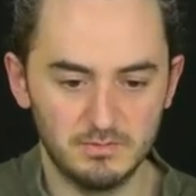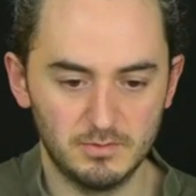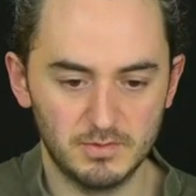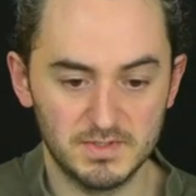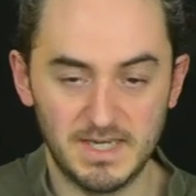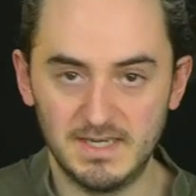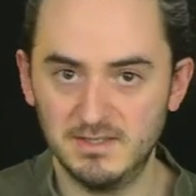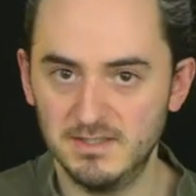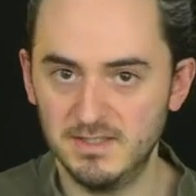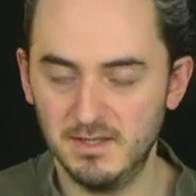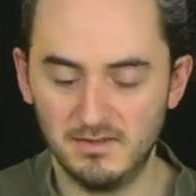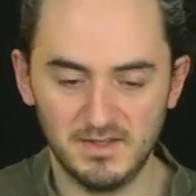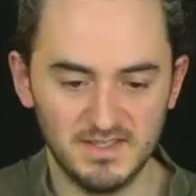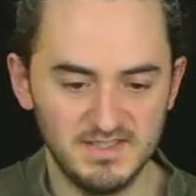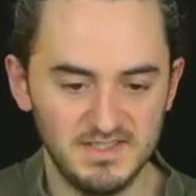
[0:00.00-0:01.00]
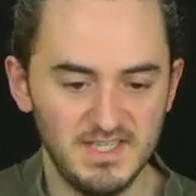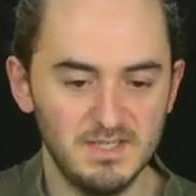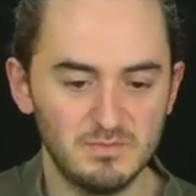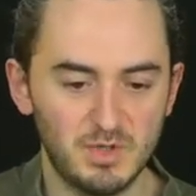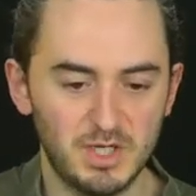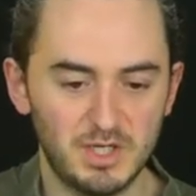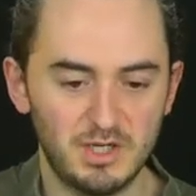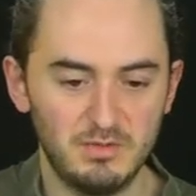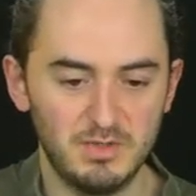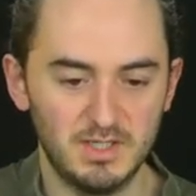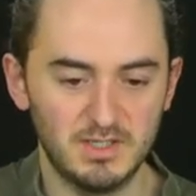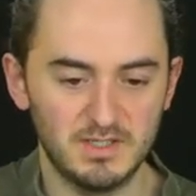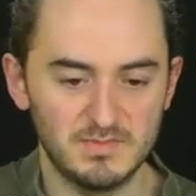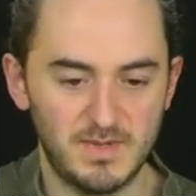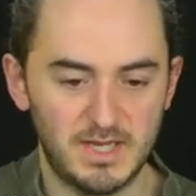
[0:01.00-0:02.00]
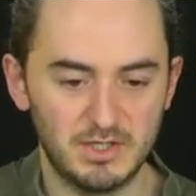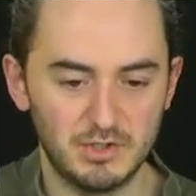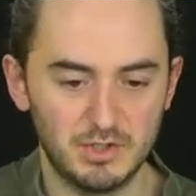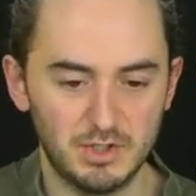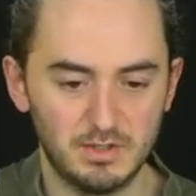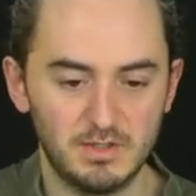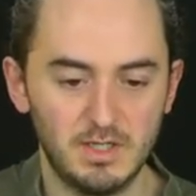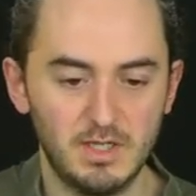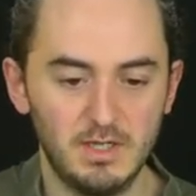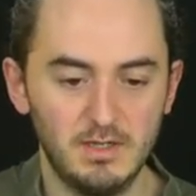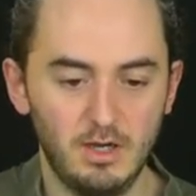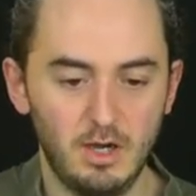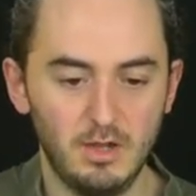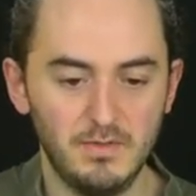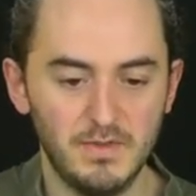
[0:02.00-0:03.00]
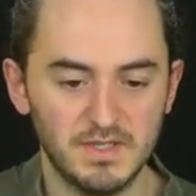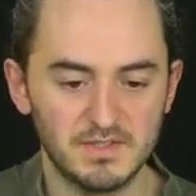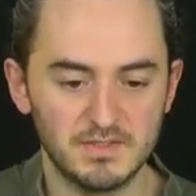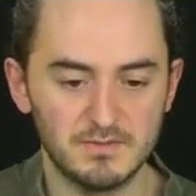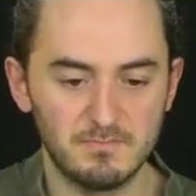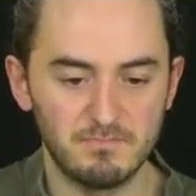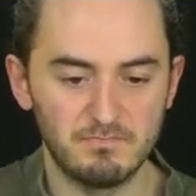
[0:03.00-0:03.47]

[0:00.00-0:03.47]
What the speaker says: standard year 13 binomial expansion on this.